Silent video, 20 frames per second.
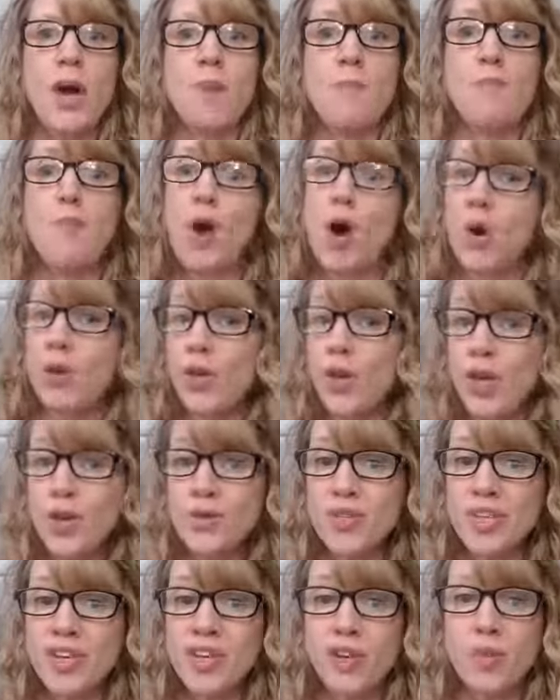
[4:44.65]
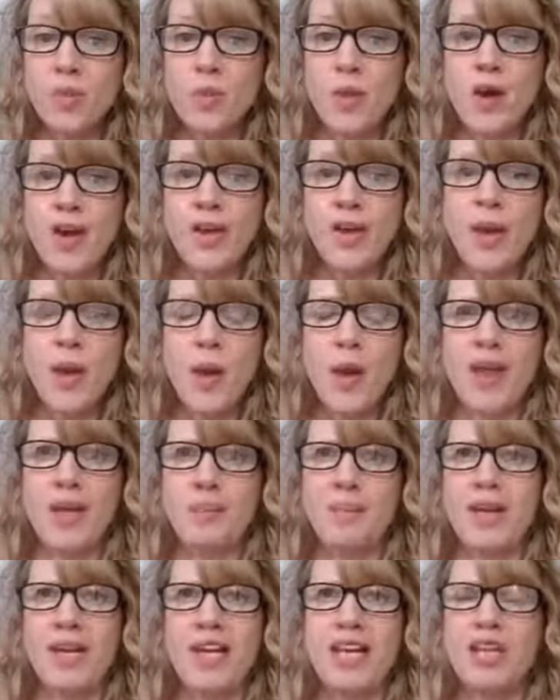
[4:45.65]
Podio is another one,
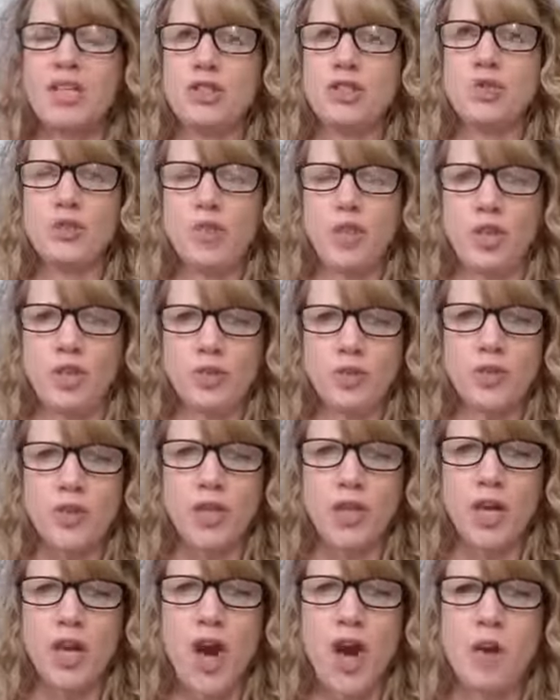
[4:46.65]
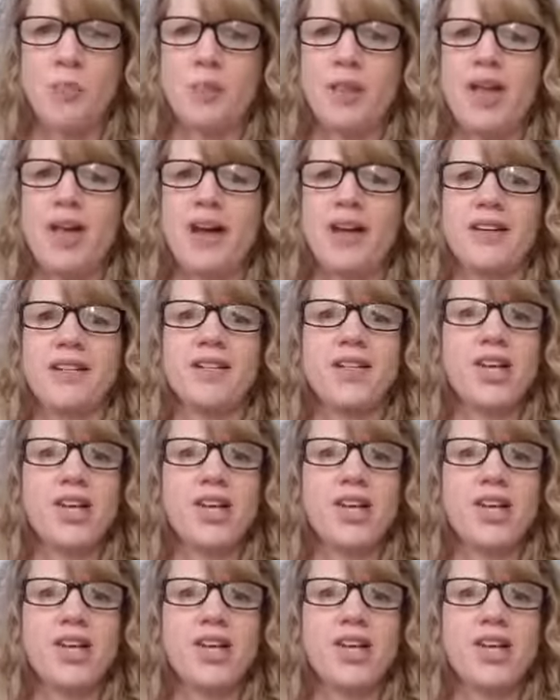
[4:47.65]
but it's really complex.